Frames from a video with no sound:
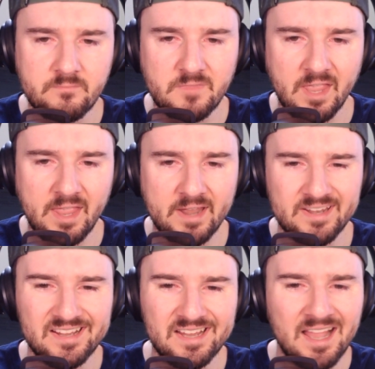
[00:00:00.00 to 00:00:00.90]
And
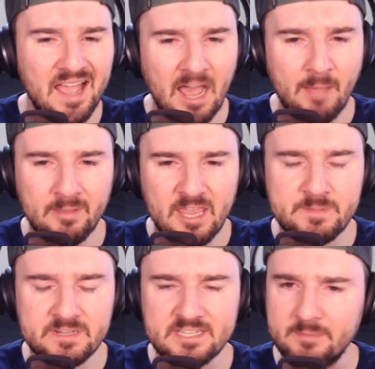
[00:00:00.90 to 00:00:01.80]
uh, I'm going to keep
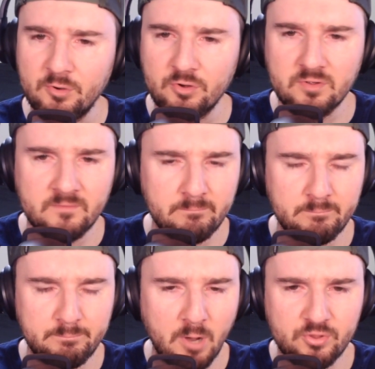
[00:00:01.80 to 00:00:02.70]
it simple.
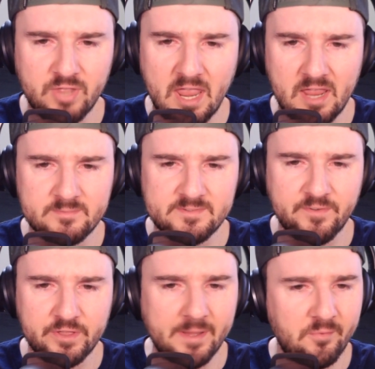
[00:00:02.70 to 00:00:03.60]
Both games for
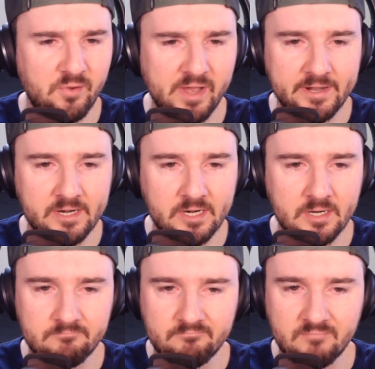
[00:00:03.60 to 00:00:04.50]
the doubleheader.
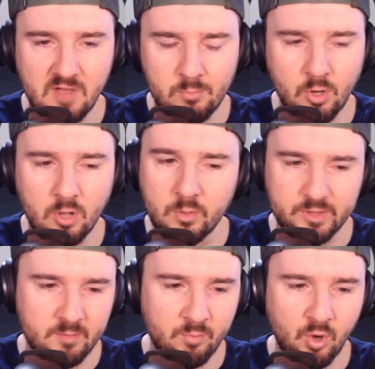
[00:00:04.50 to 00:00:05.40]
I'm rolling with
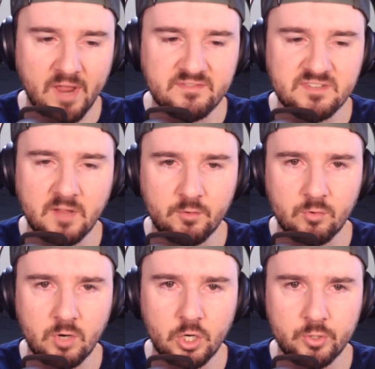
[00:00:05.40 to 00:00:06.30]
the Braves on the
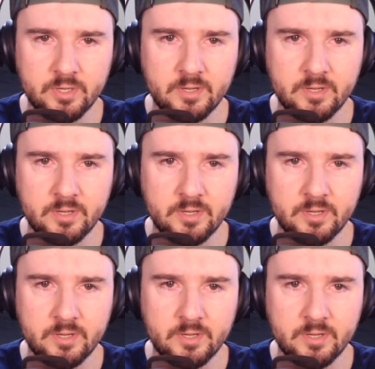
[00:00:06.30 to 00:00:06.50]
road.